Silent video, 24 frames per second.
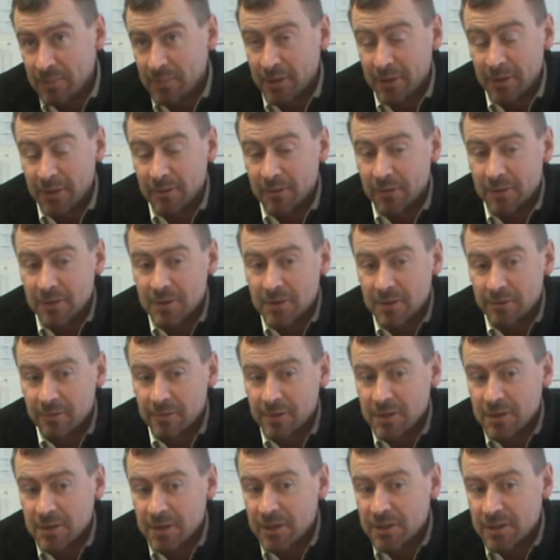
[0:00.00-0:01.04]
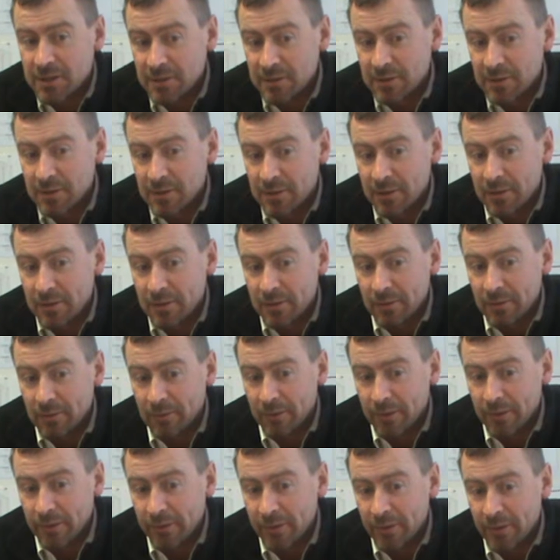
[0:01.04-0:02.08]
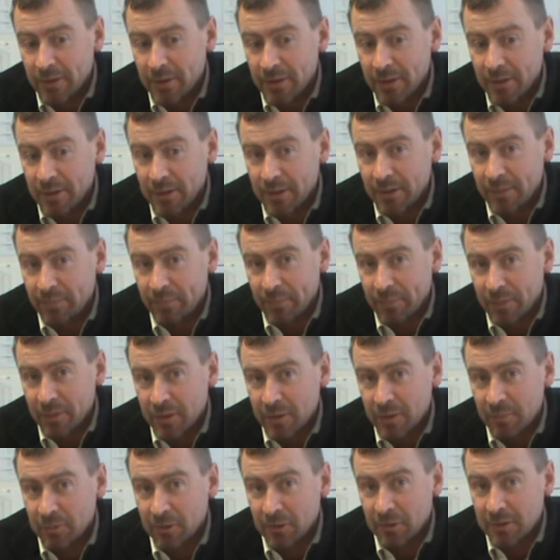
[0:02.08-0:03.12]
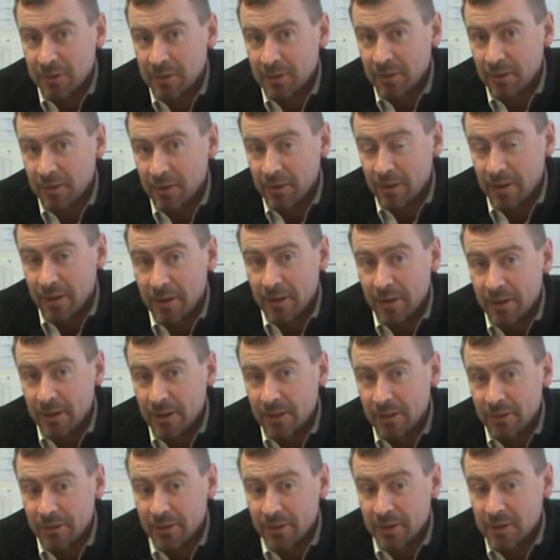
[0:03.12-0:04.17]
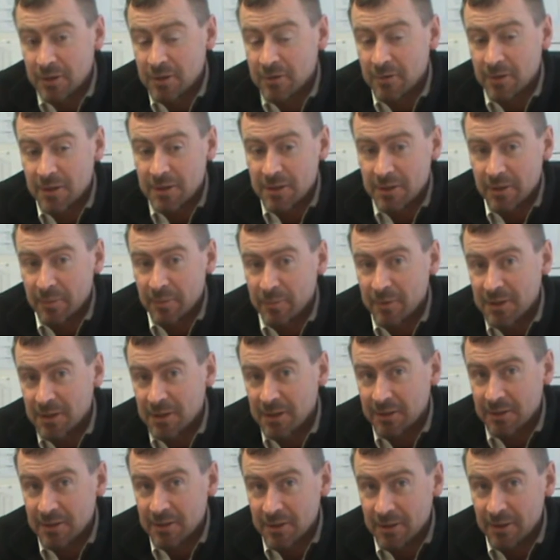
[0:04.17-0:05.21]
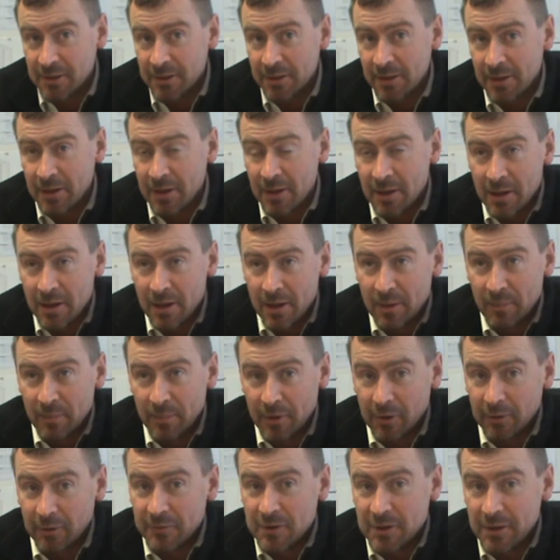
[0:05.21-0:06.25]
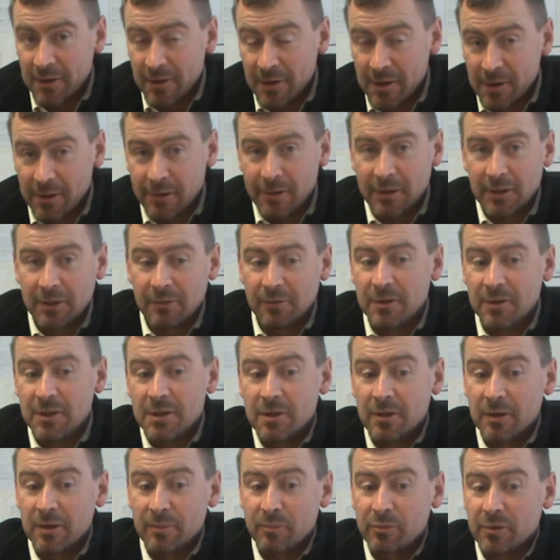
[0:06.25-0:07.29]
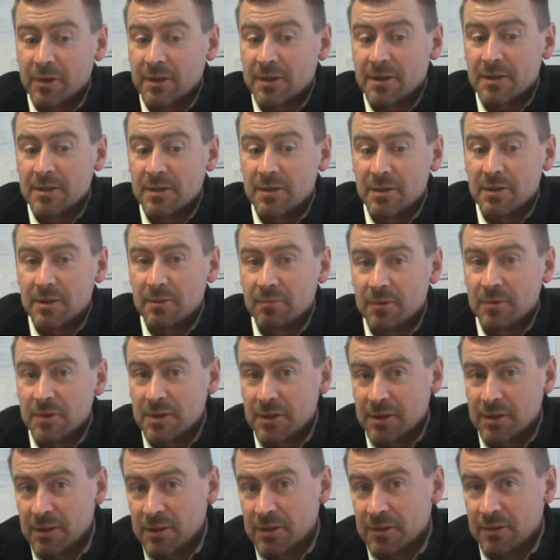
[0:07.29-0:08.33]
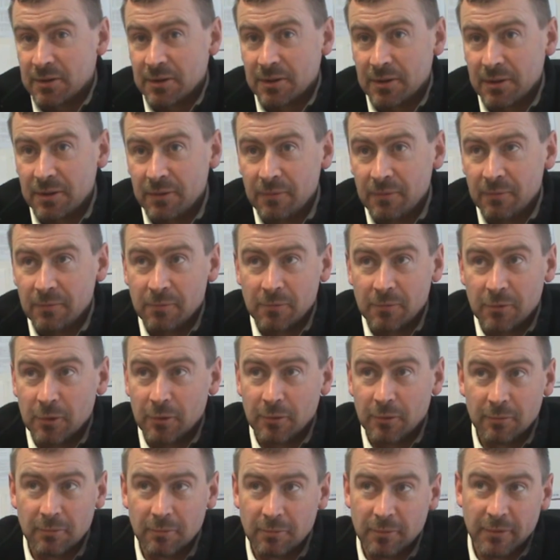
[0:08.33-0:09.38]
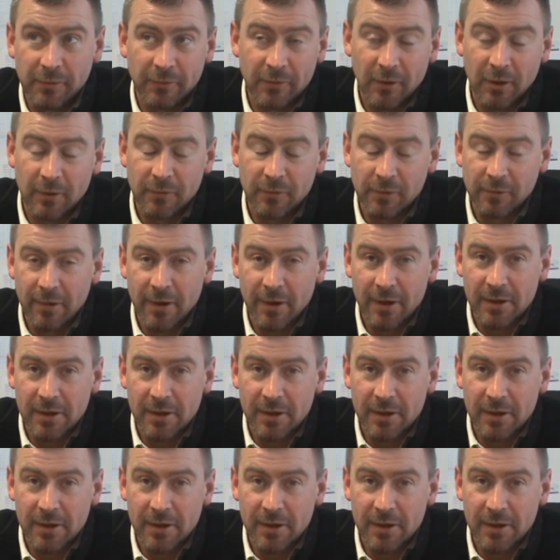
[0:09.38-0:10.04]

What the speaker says: depending on its orientation on the block and the constraints of the particular site. But obviously there are good design practices which revolve